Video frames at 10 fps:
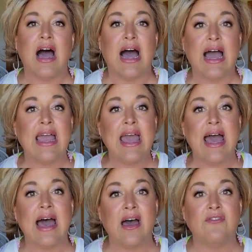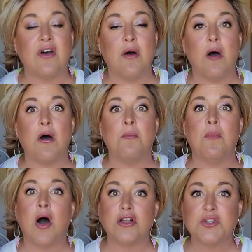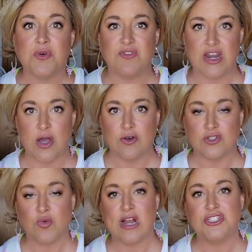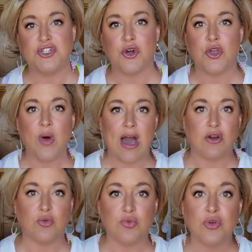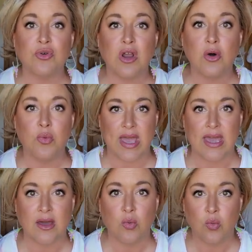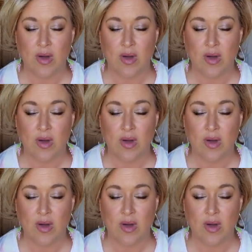I have multiple videos where I show you how to root a wig